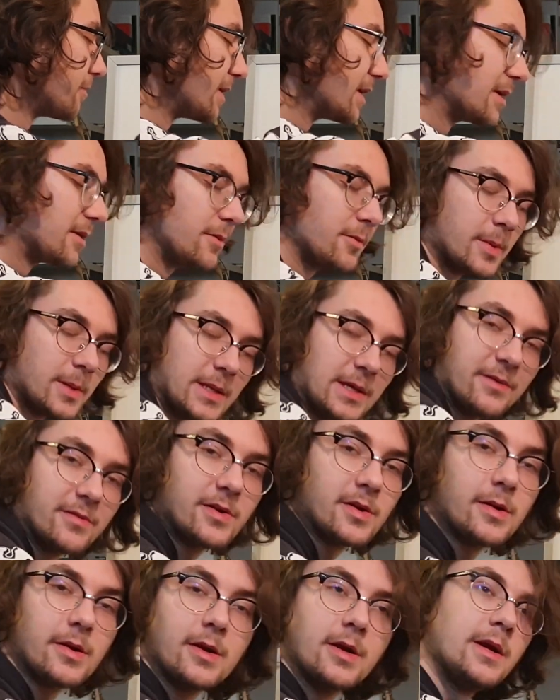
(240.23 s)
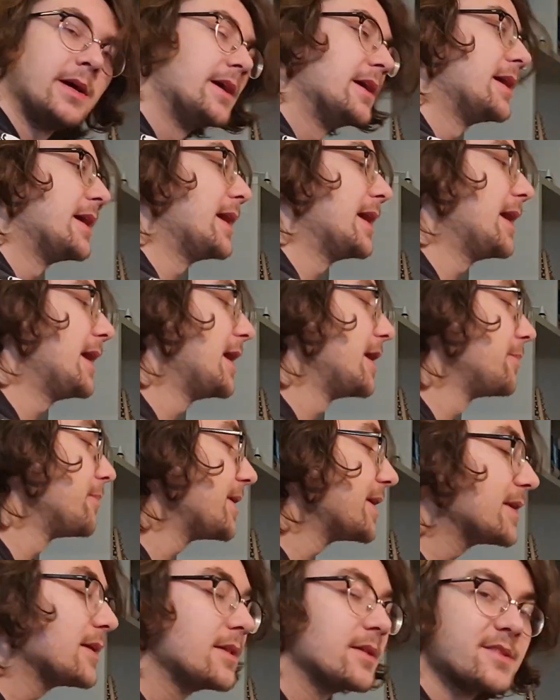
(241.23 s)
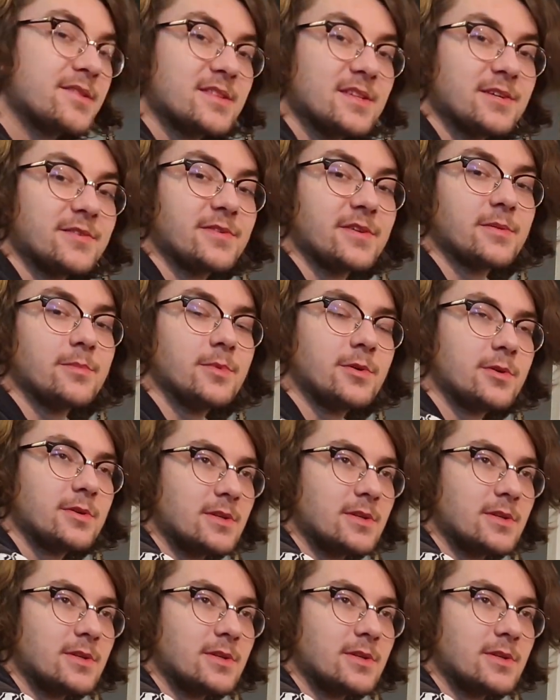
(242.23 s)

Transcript: metal whatever, and metal is nothing more